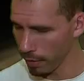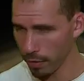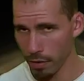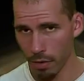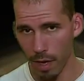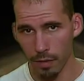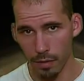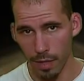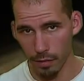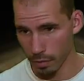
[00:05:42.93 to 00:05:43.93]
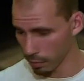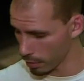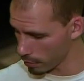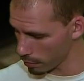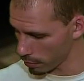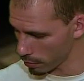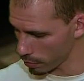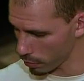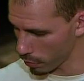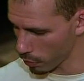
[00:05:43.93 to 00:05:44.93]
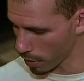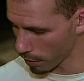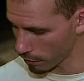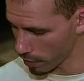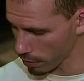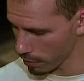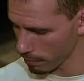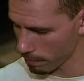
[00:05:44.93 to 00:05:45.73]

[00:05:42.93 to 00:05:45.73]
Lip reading: Here I can get to listen to what I've done.